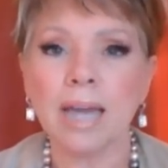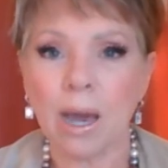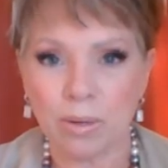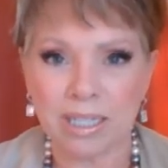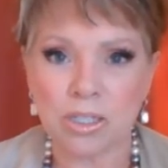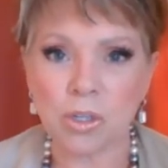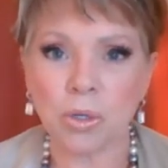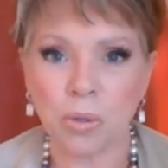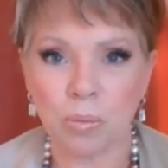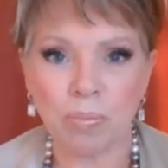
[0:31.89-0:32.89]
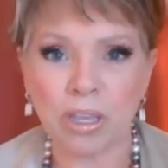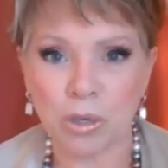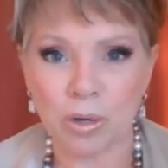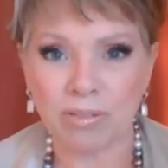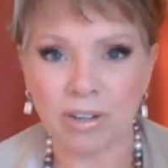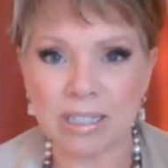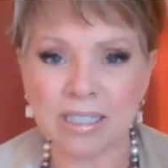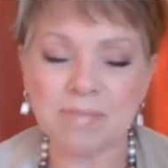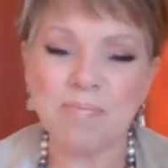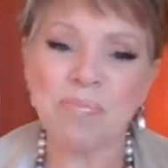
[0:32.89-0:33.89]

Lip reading: out into the universe.